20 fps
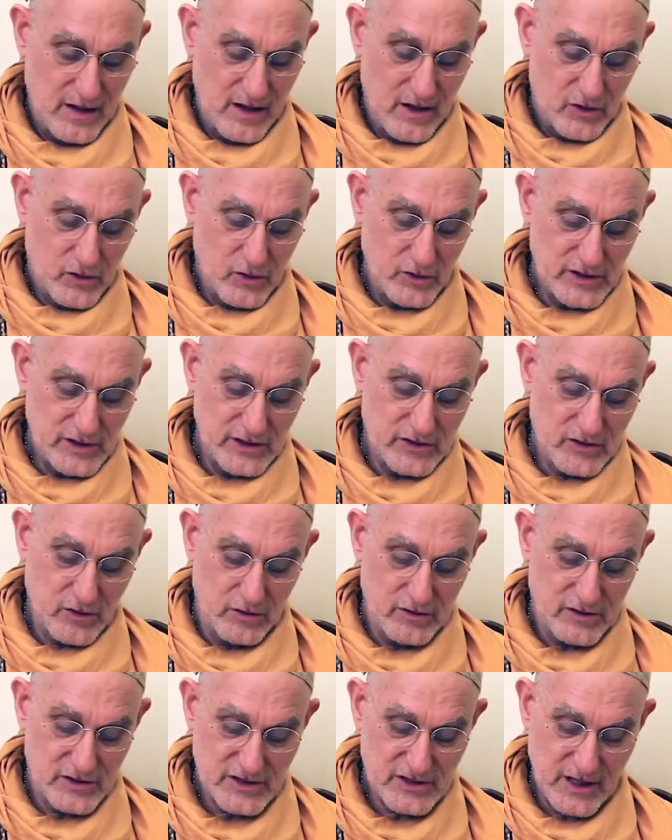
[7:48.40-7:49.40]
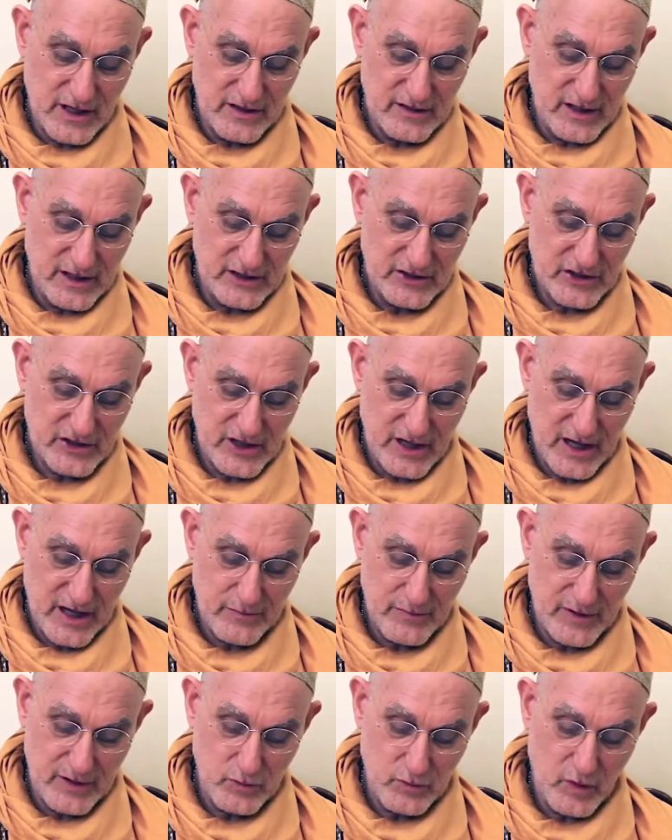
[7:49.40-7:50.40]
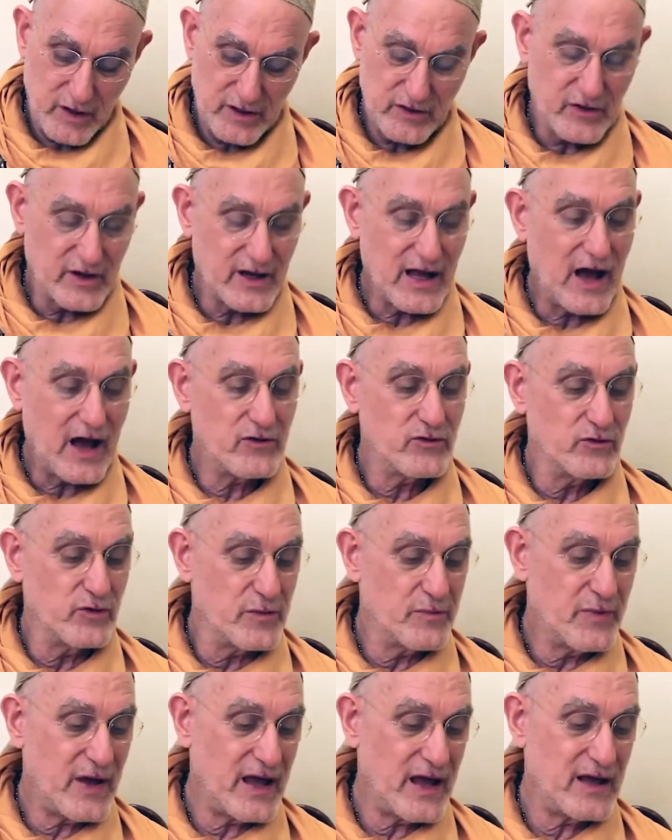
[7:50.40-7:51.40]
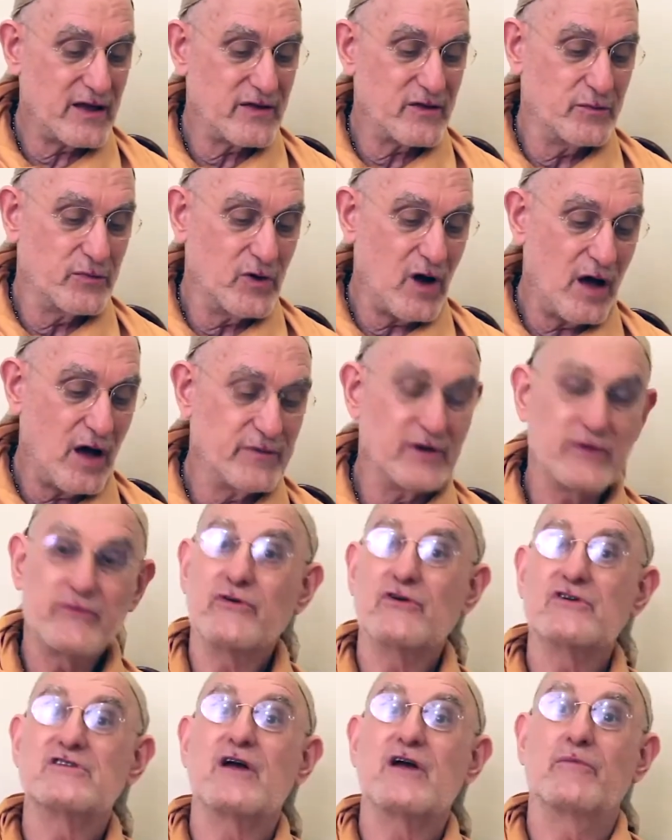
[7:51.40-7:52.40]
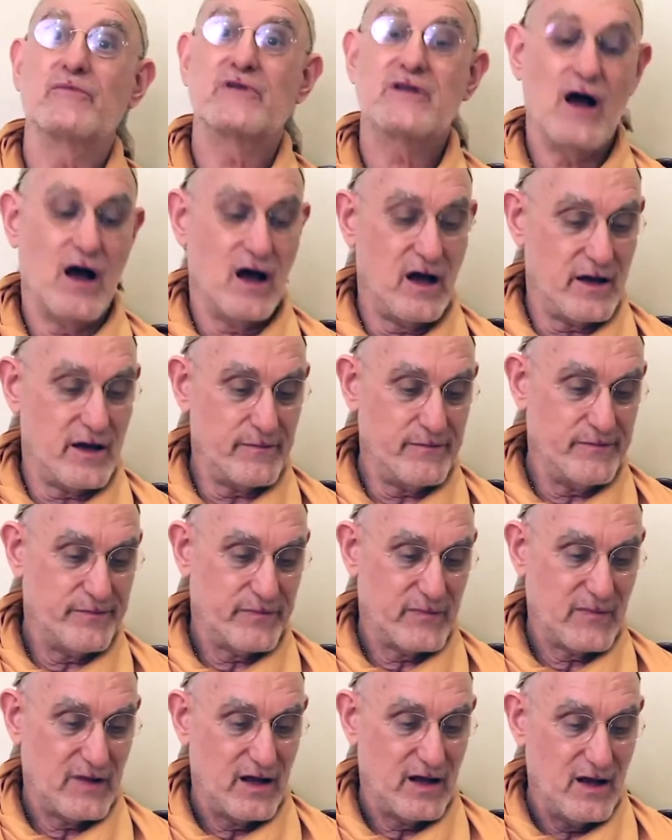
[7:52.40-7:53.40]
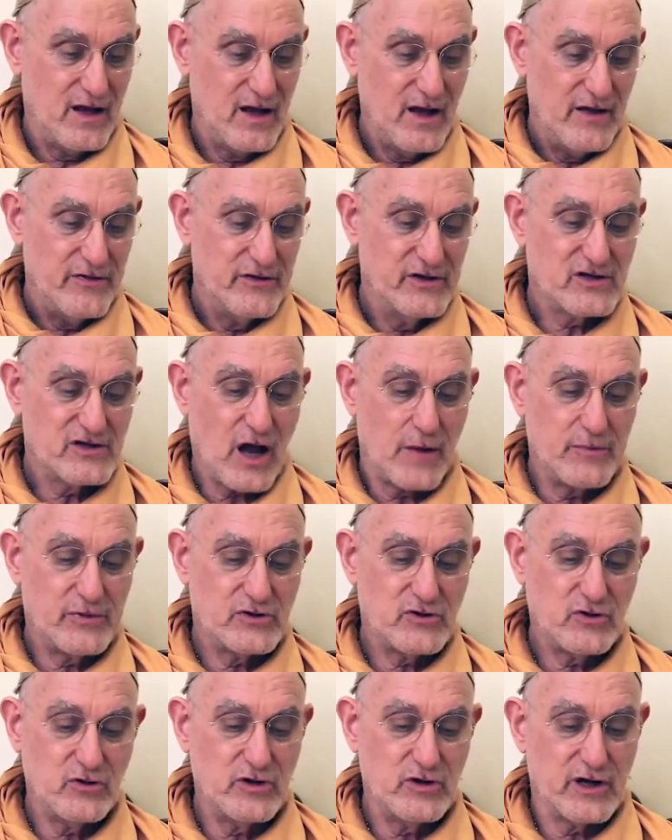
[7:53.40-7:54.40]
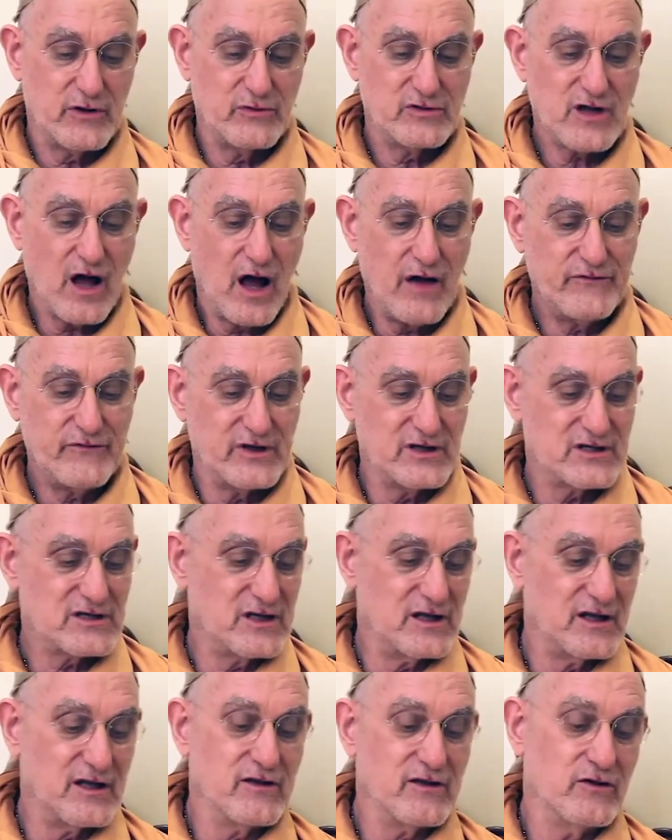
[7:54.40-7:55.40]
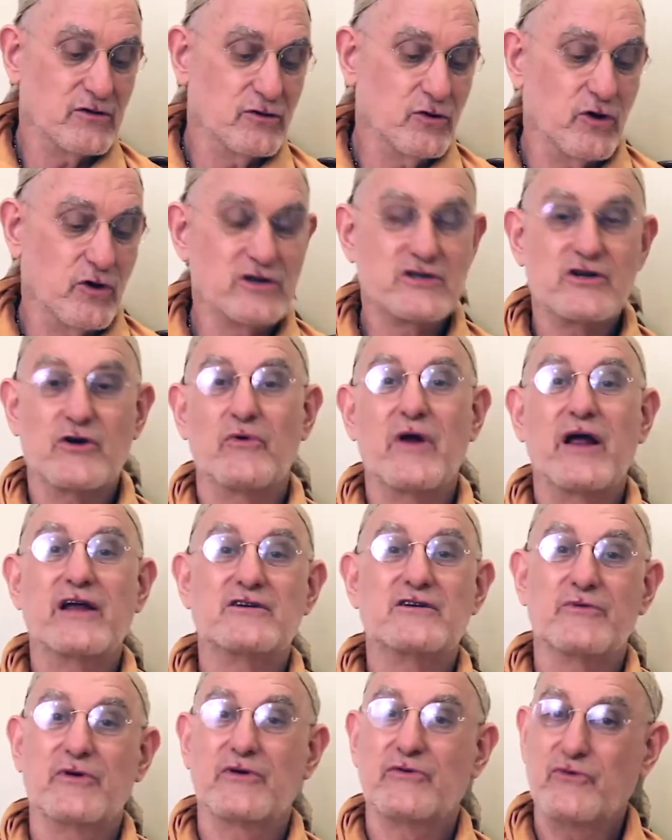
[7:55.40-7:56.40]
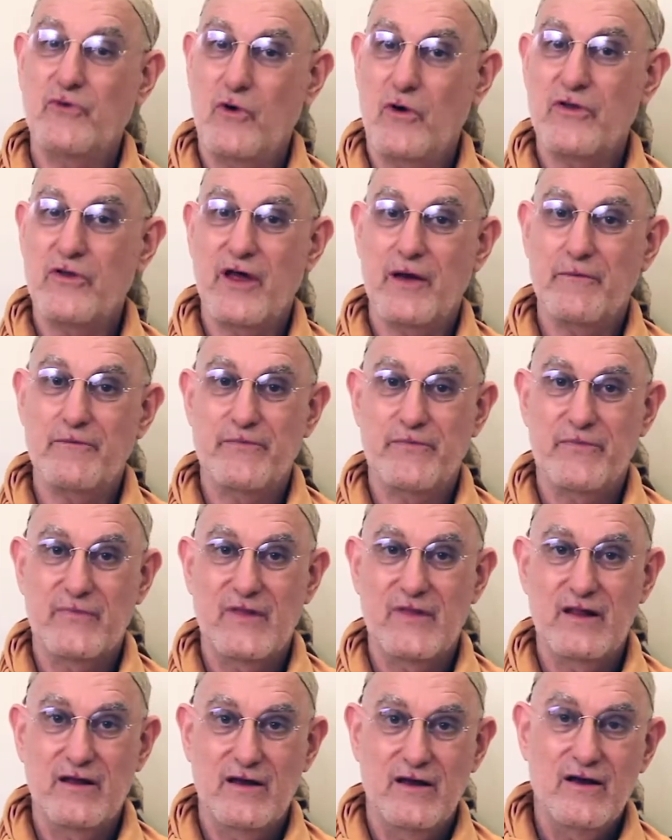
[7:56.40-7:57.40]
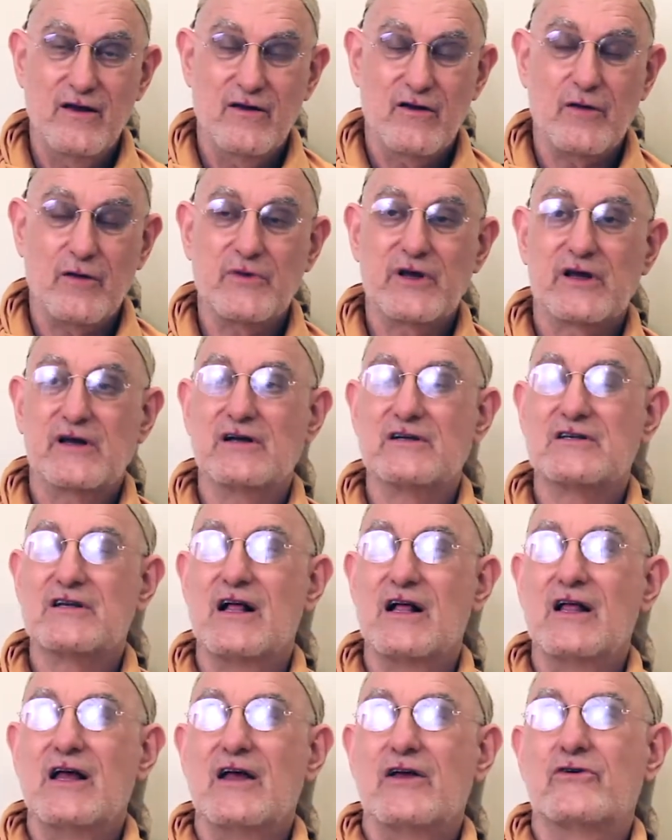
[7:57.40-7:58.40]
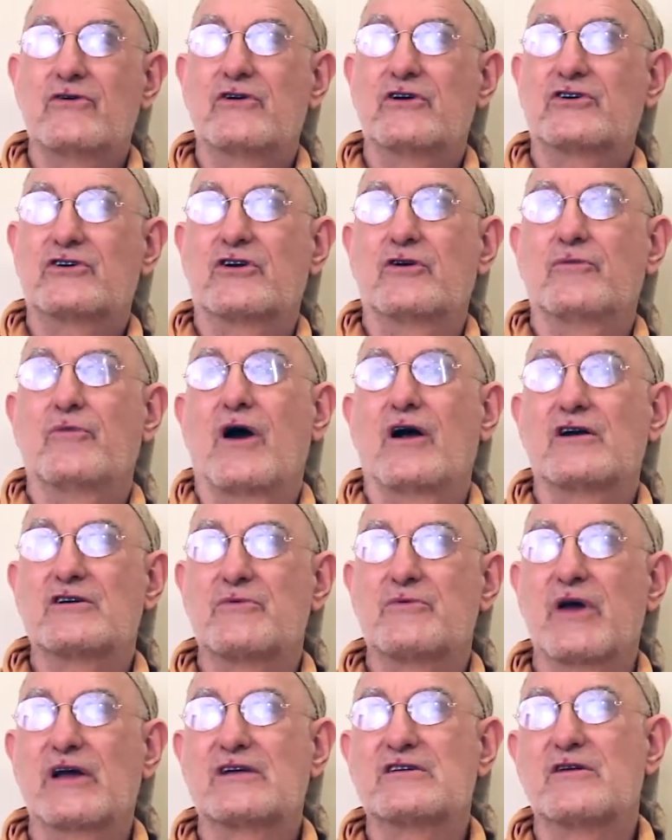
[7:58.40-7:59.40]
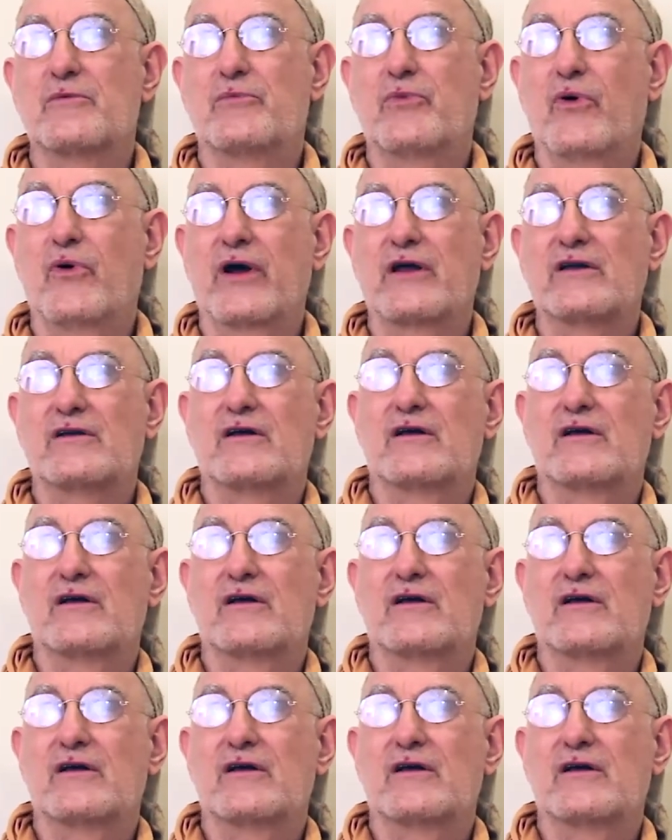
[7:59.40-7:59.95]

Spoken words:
Kunti told her son that she had been wondering how to repay the Brahmin for some time. This opportunity was obviously the Lord's arrangement for them. And because Yudhishthira Maharaj makes the point